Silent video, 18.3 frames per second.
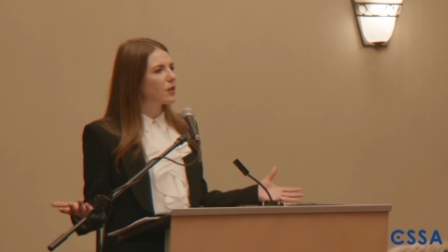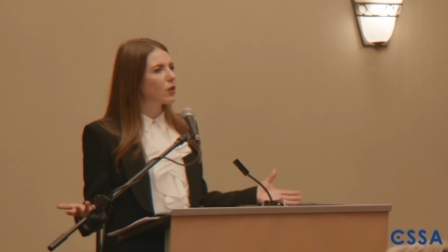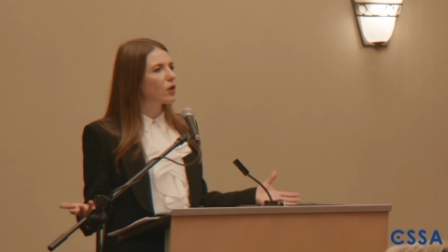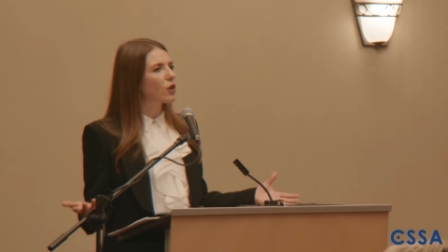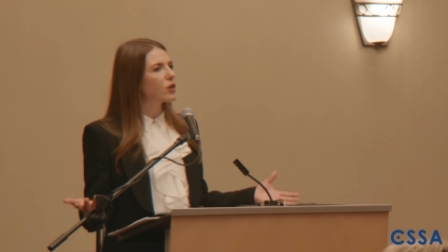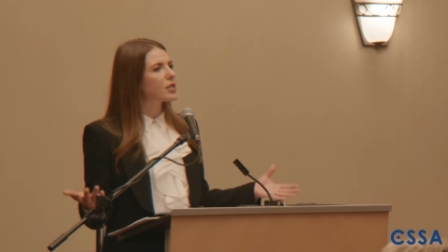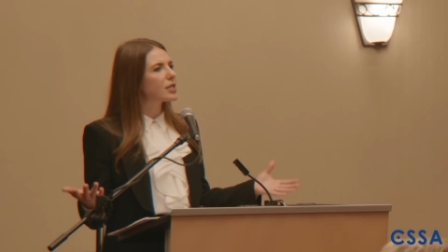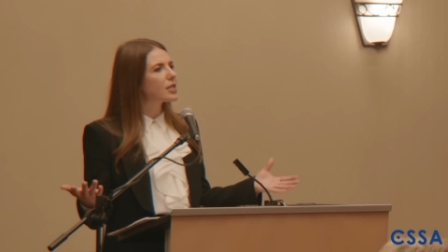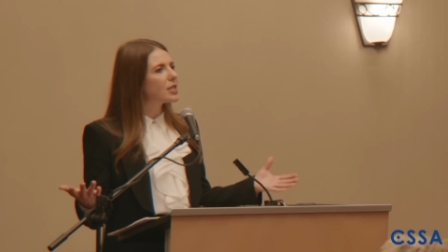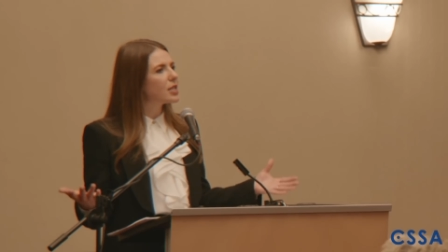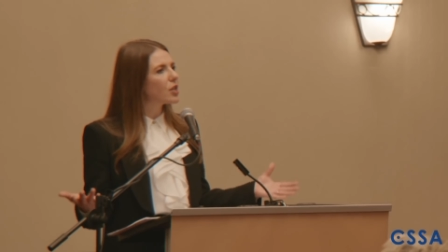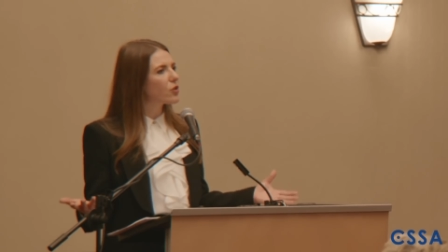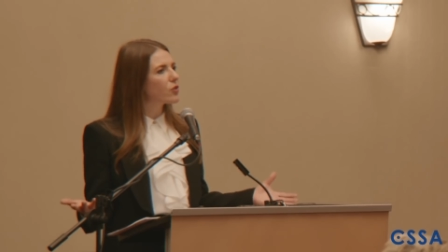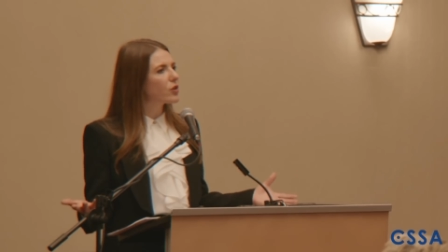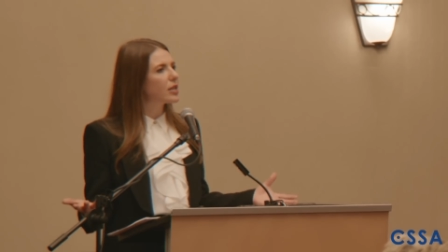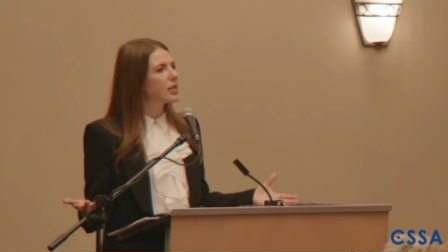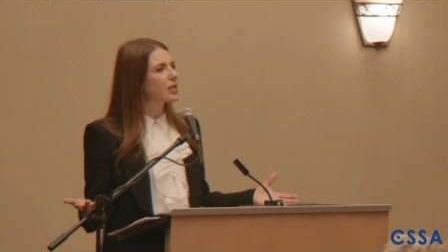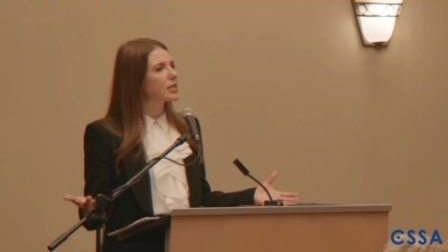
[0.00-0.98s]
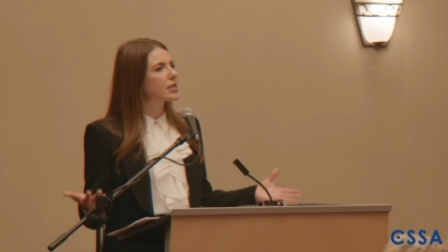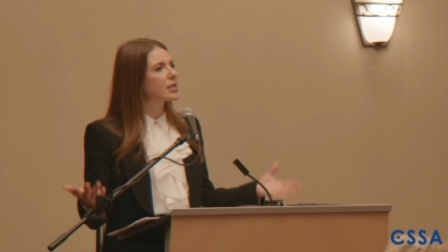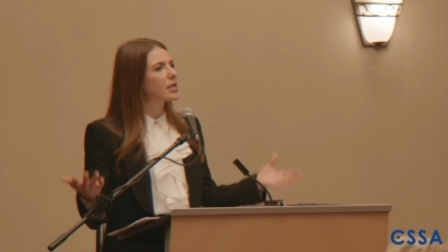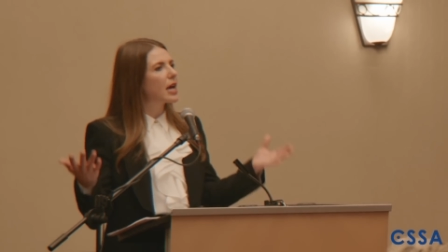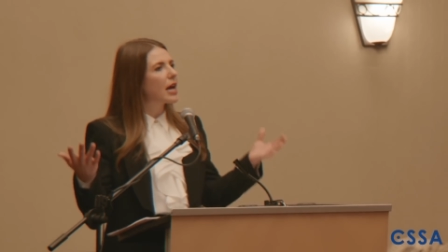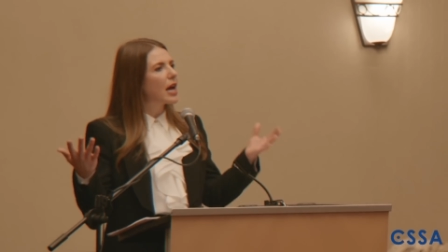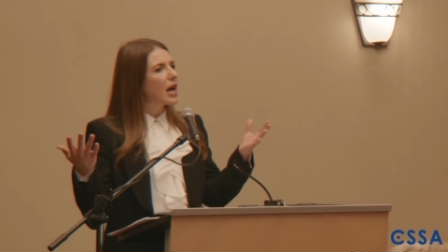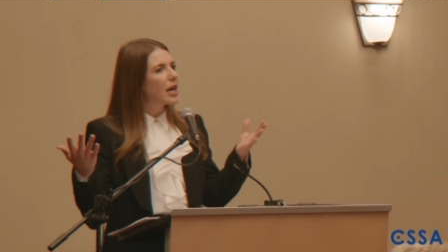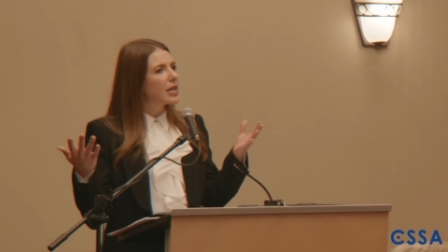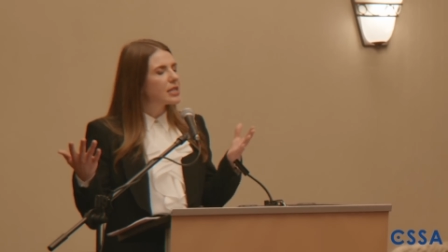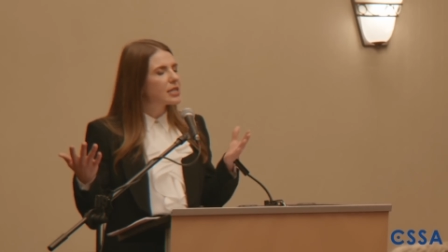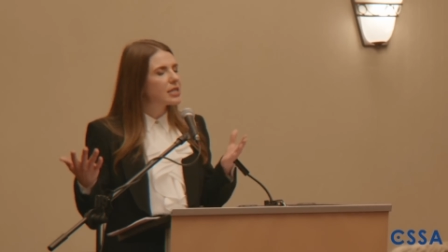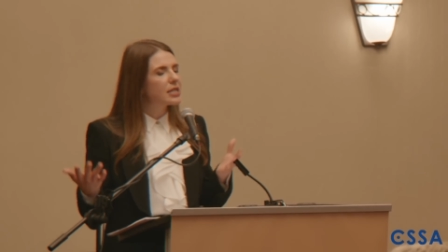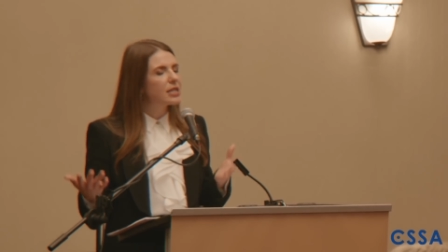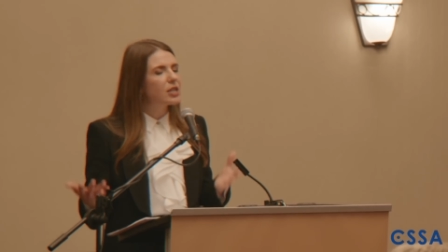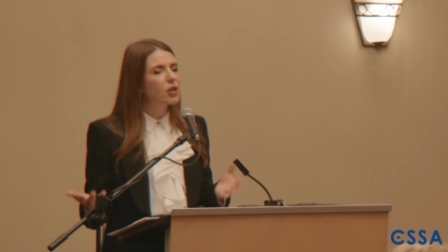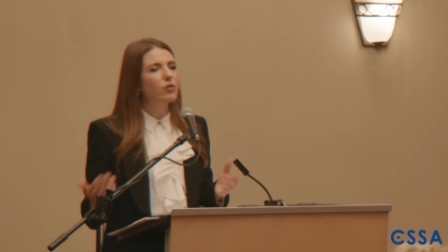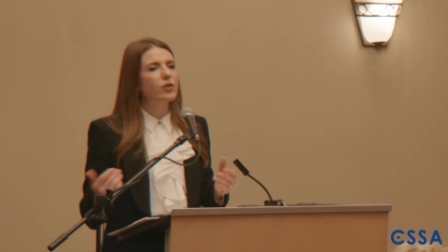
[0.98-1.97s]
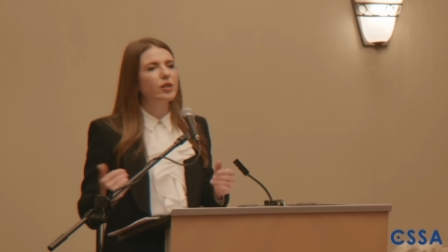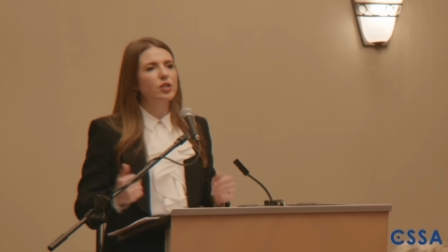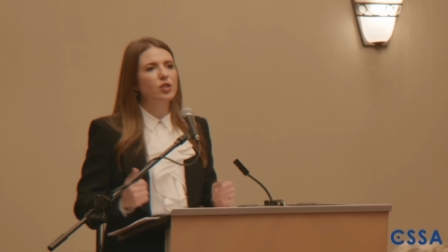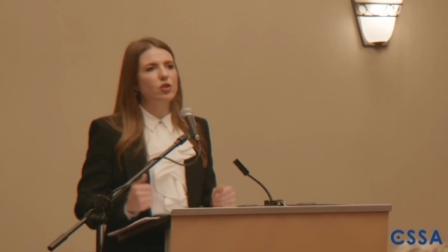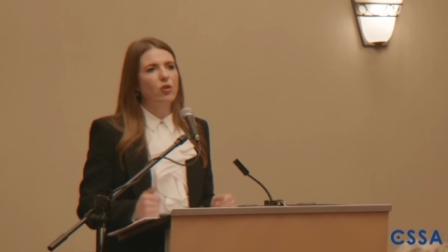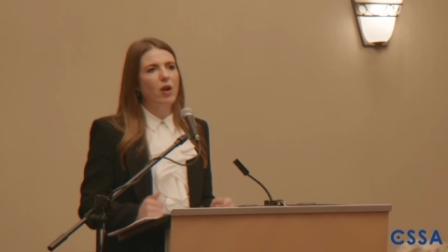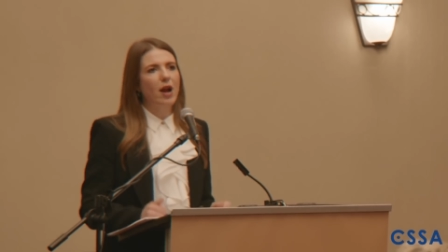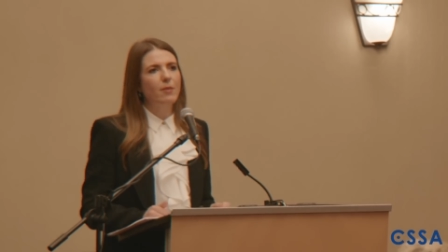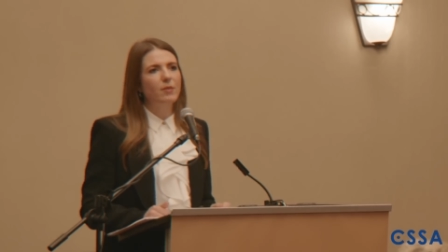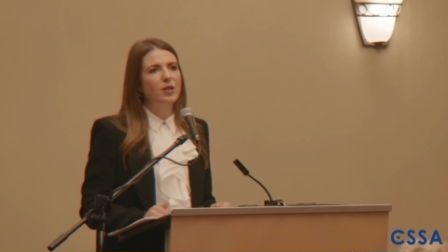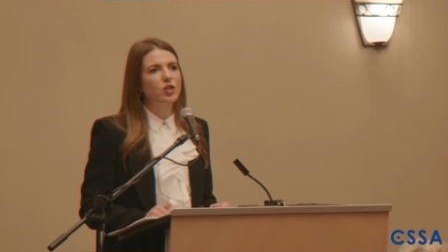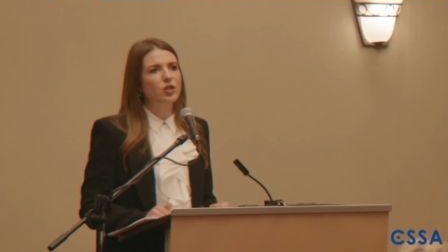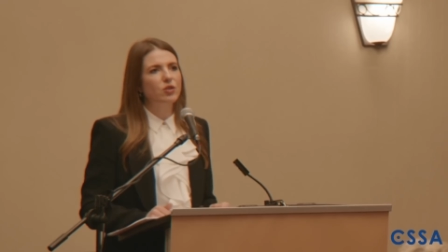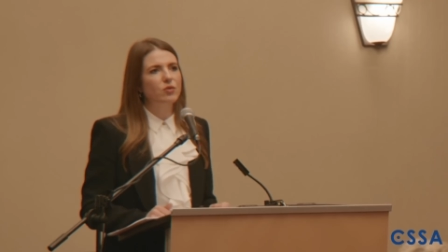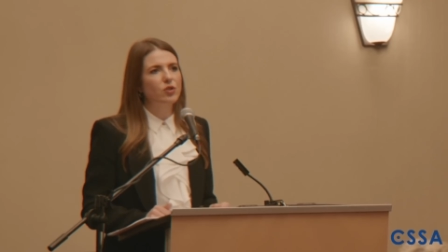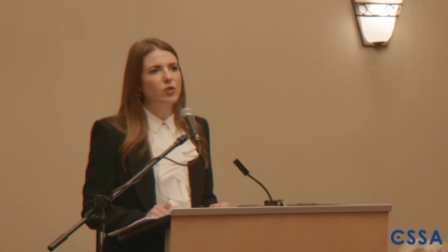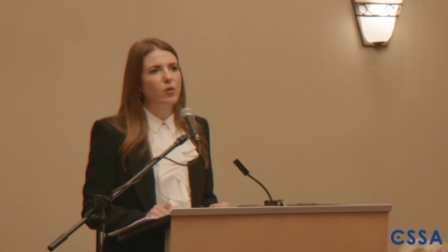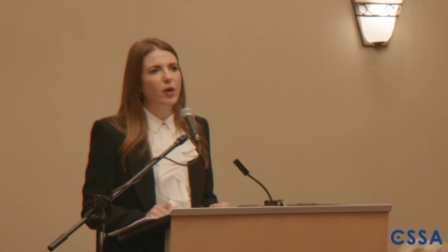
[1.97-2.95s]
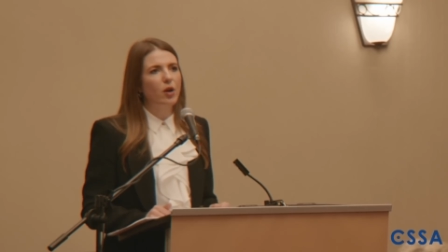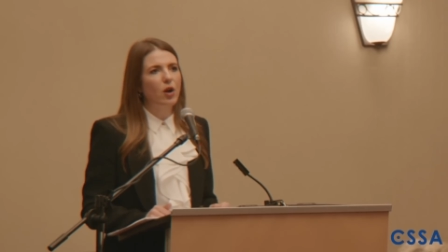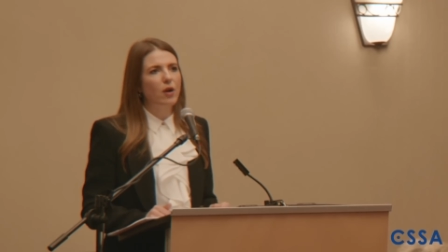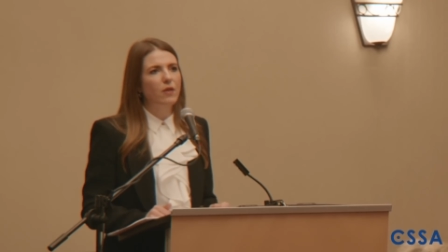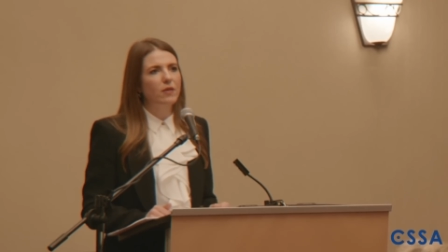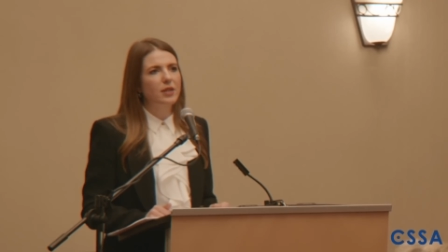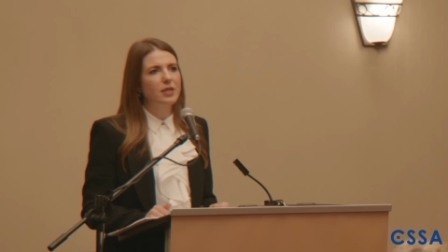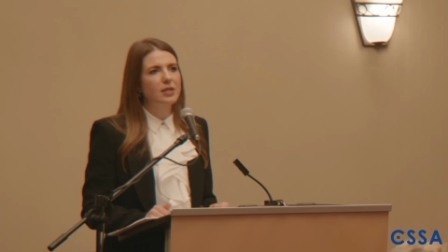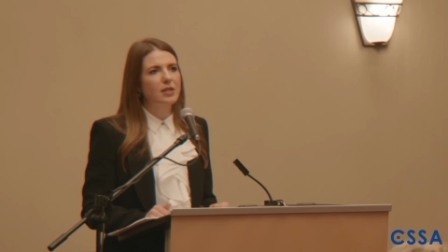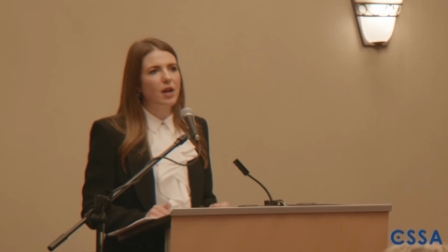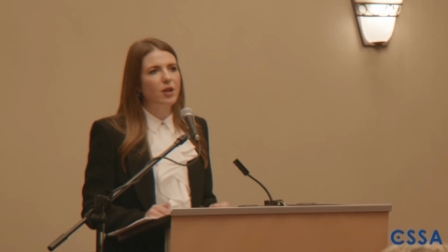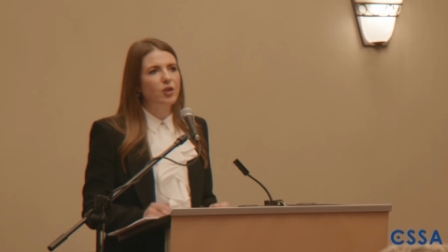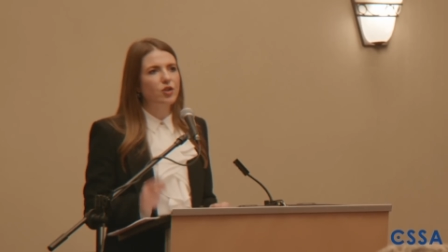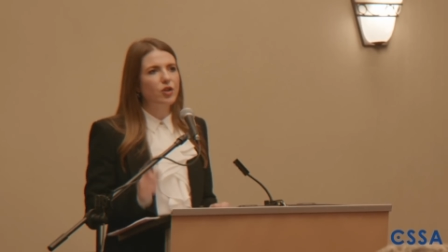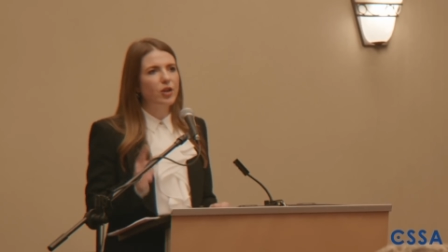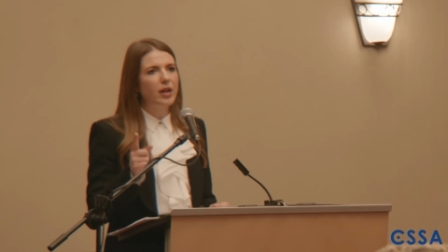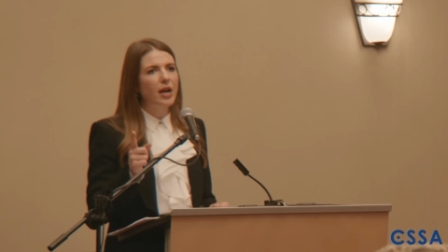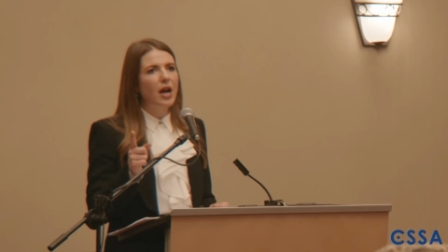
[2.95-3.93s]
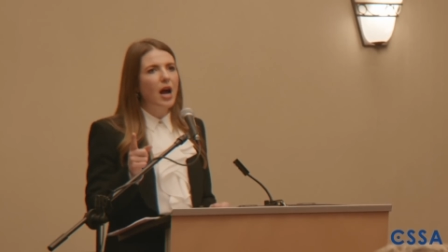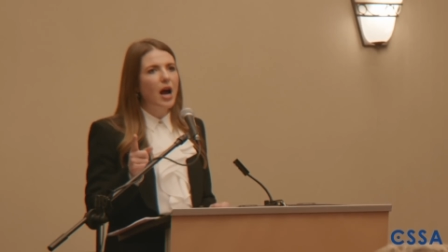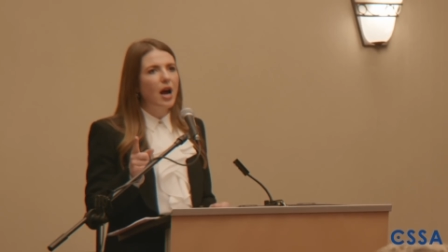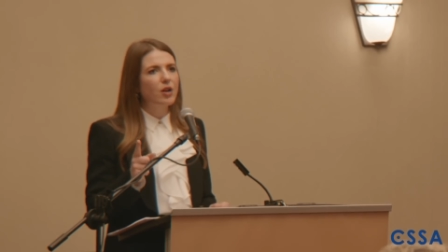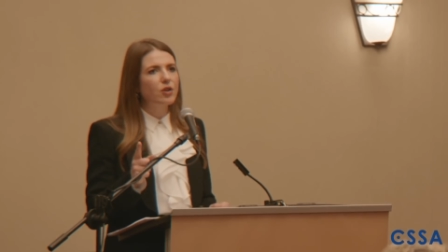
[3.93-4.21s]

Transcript: There are serious, serious crime issues going on in this country.